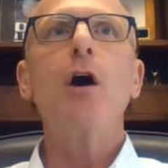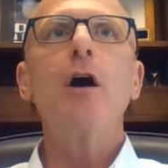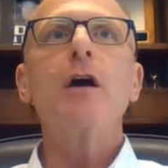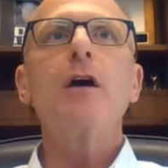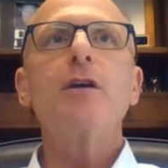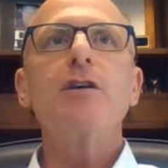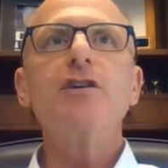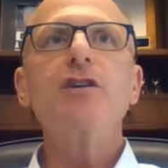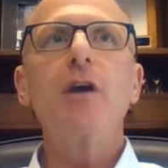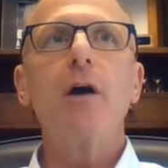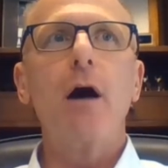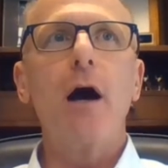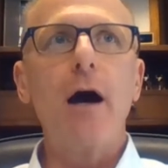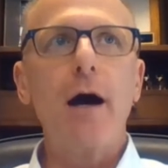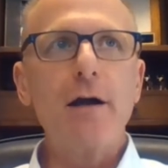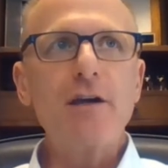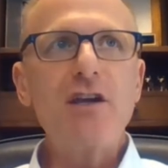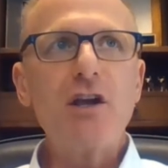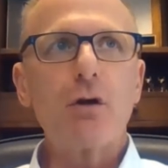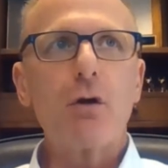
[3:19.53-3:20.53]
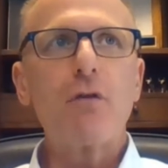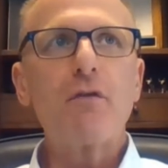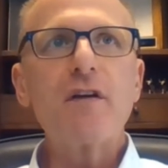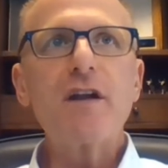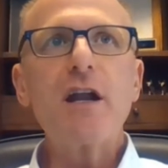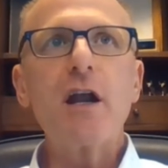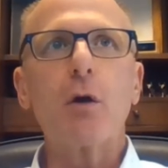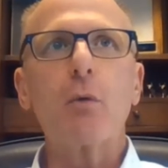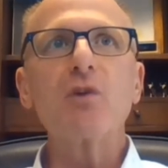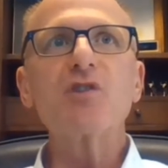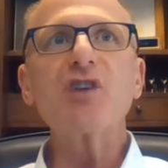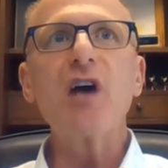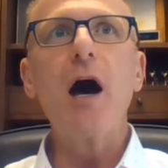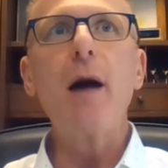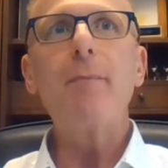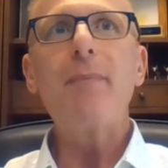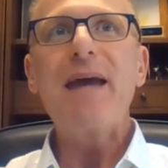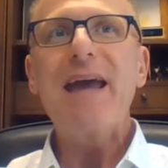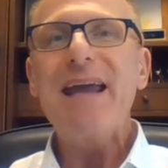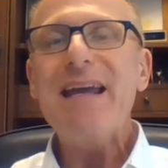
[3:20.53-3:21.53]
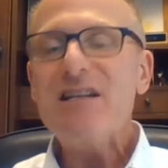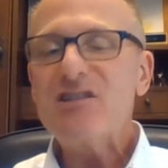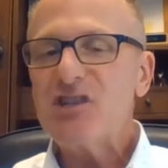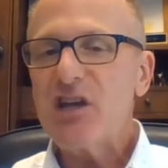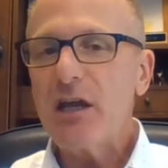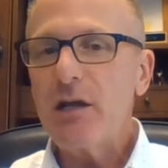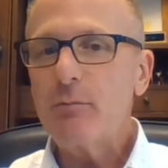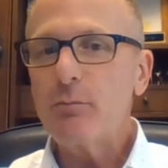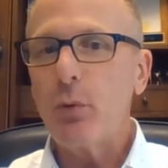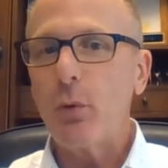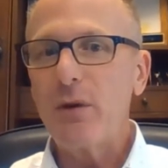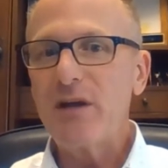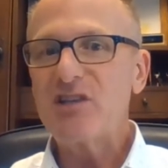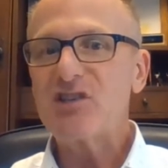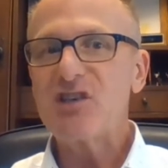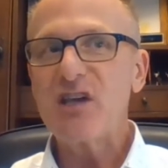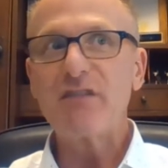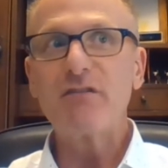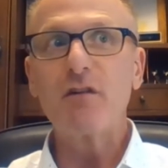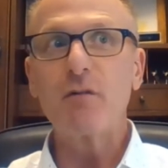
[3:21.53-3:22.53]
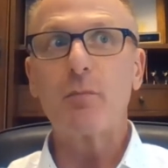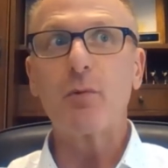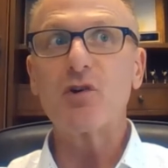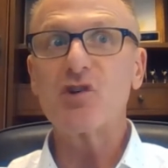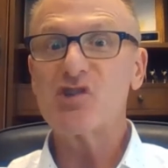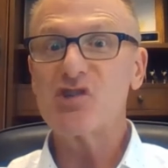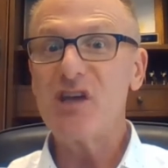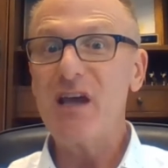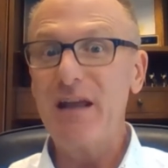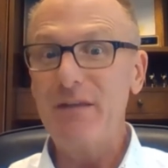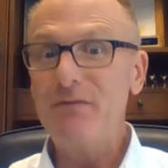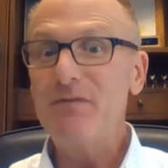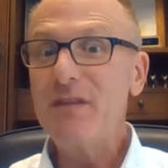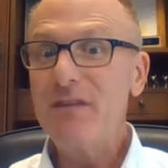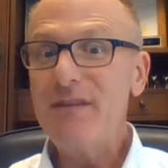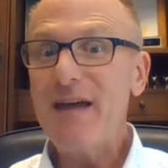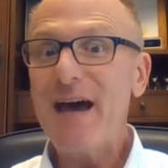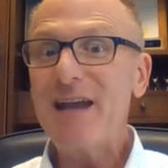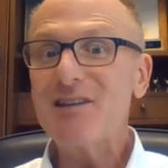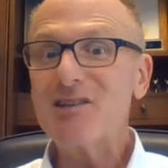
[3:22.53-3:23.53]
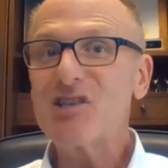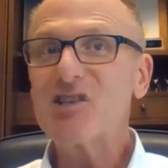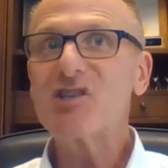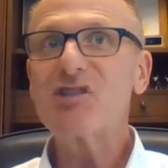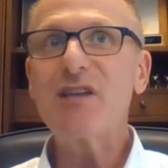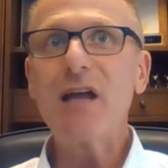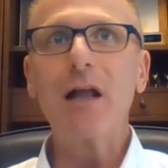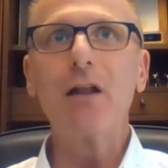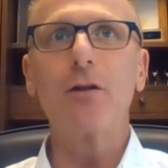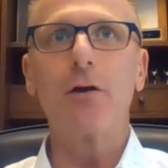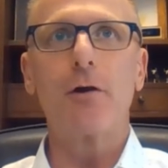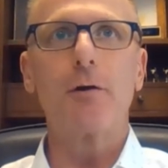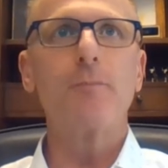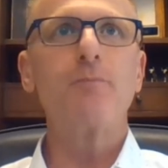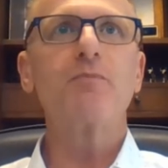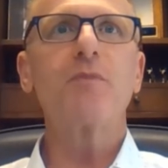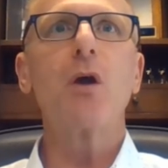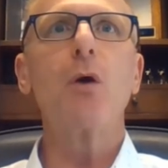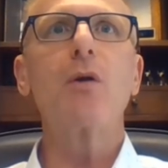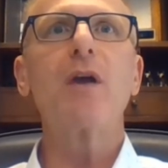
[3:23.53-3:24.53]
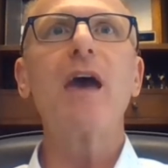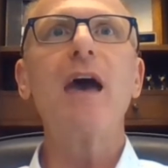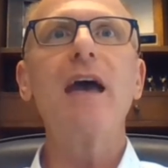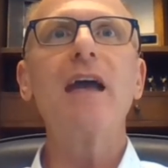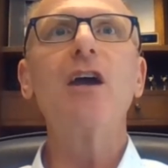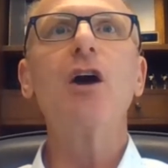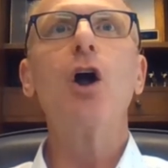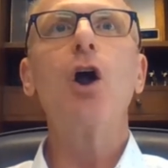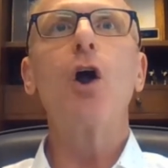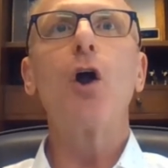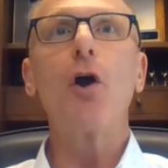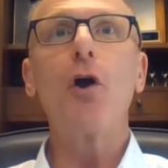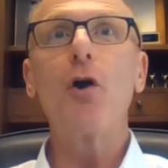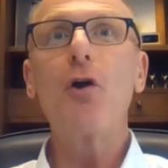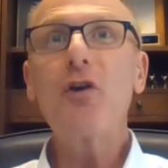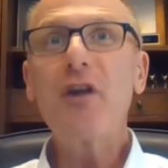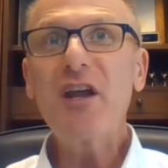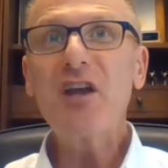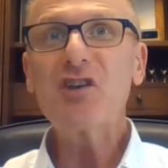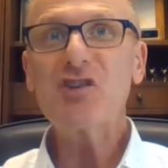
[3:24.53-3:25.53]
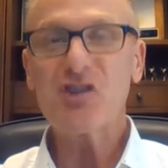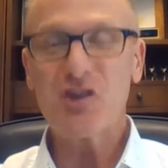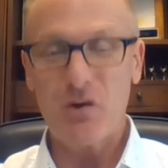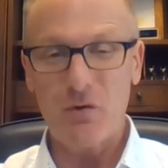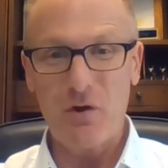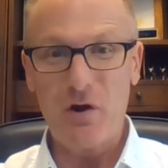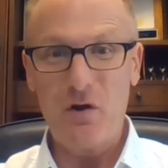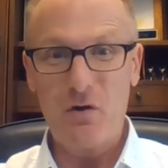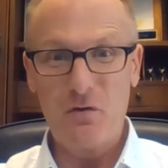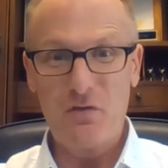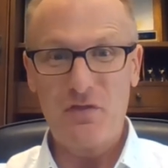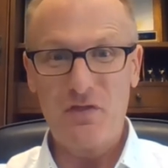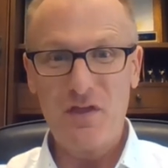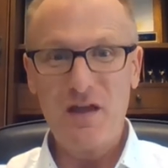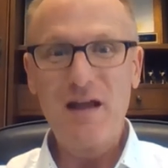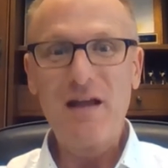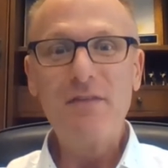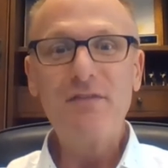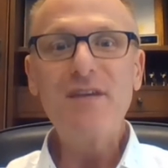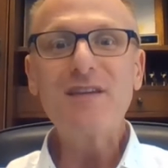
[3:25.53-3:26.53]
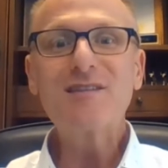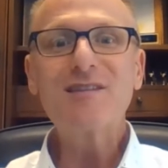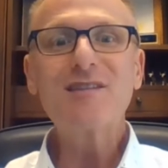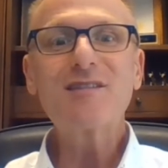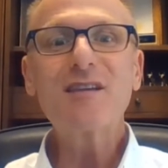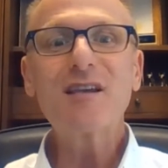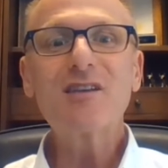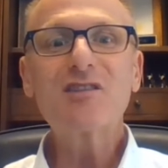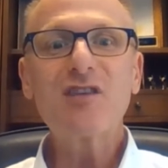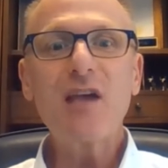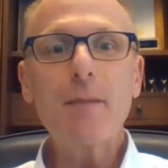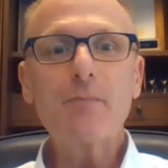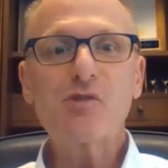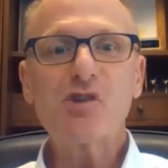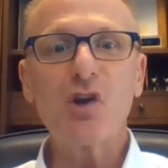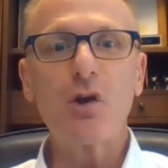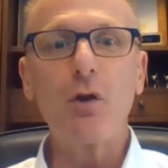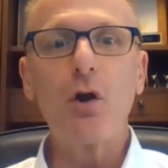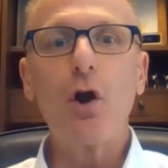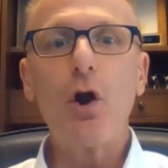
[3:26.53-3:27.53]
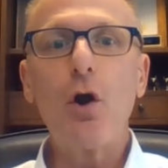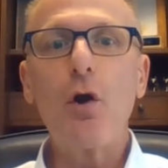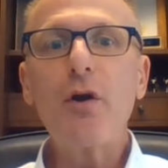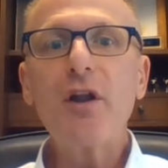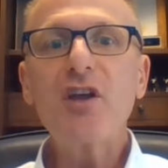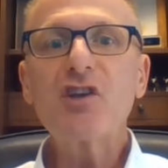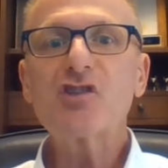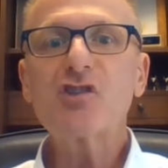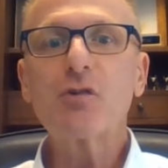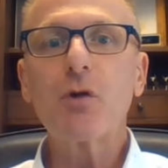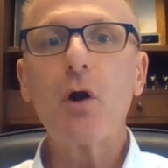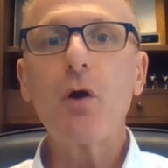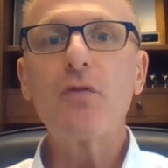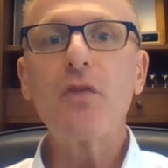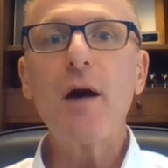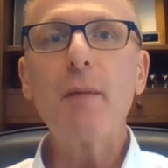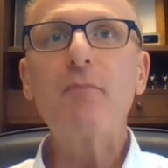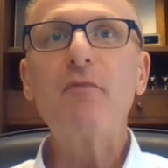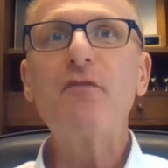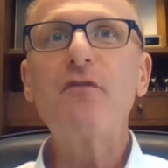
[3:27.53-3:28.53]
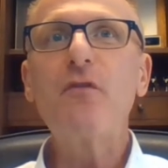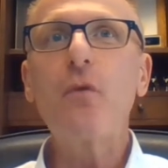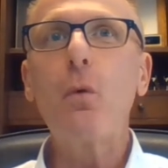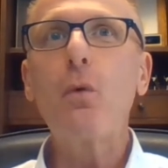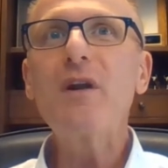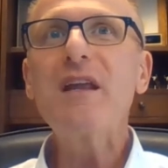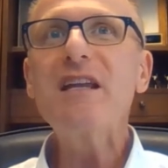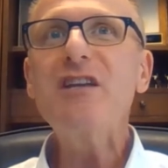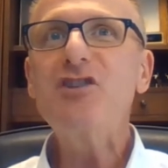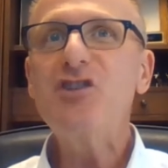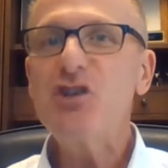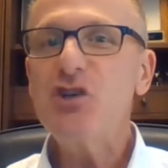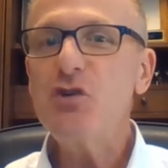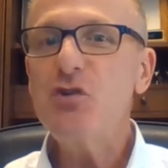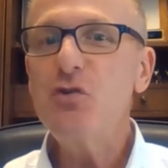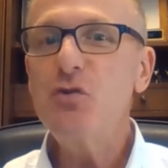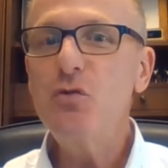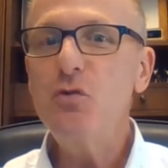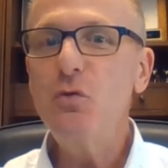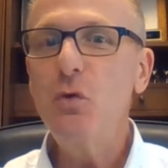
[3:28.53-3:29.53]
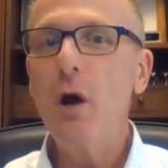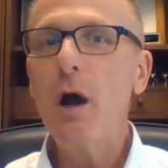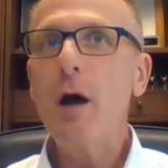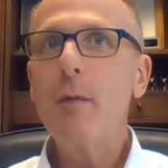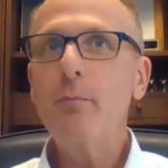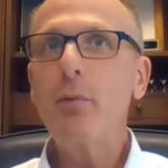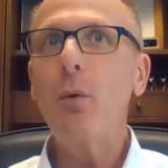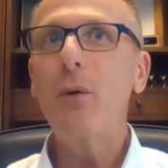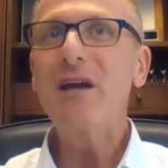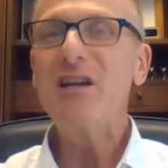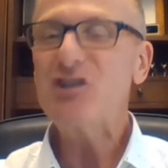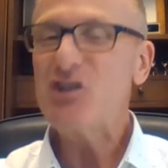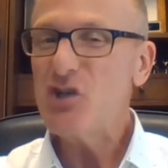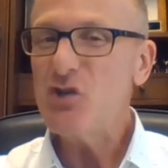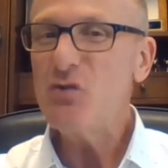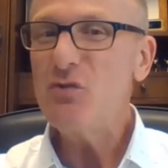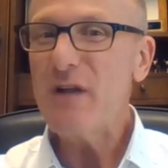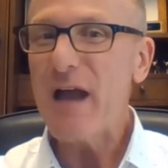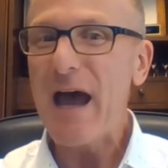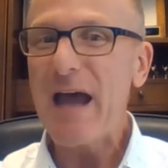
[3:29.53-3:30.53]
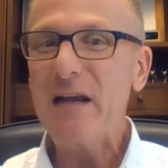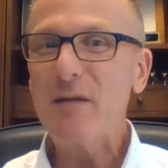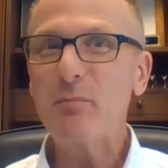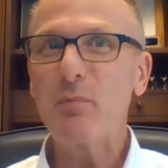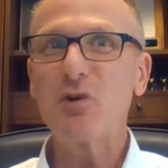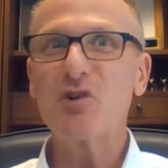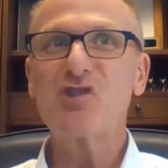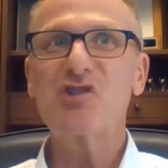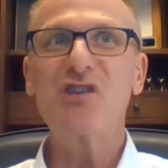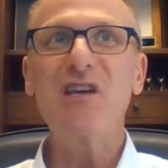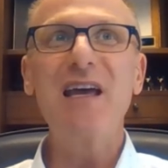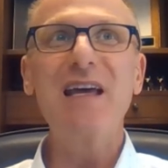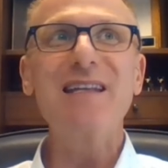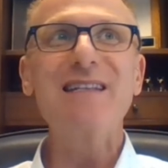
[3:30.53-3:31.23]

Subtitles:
year over year was up 18.7%. That is stellar. Okay. Earnings growth, this is exceptional. Earnings growth up 42.29%.